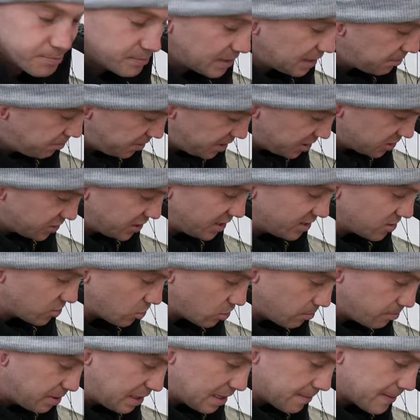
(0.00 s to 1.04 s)
And because these are
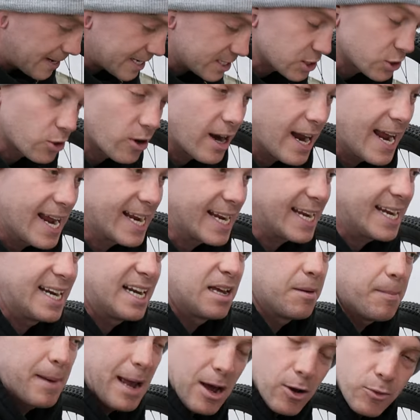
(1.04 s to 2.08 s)
a BMX crank in
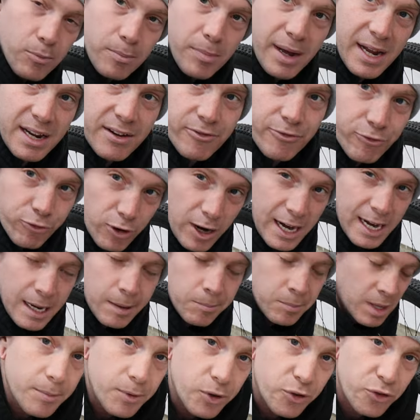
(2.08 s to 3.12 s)
a mountain bike
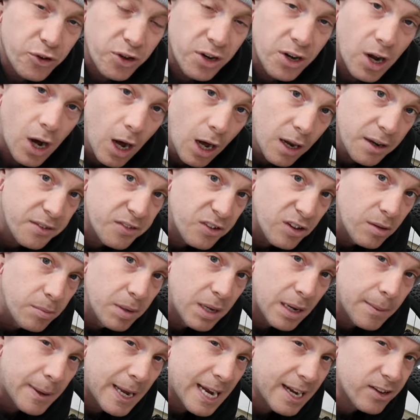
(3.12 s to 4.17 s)
frame, I'm using an Odyssey
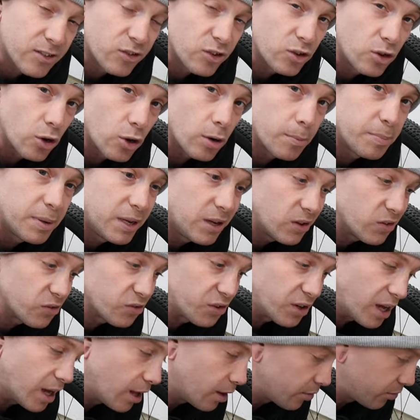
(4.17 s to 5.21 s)
BMX European
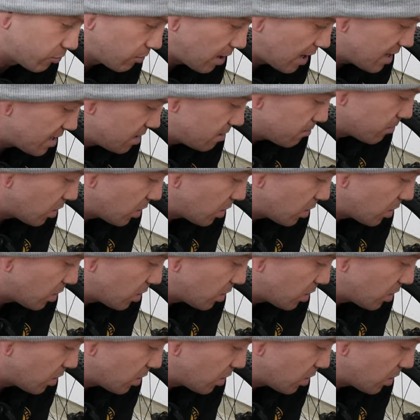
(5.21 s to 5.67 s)
style thread in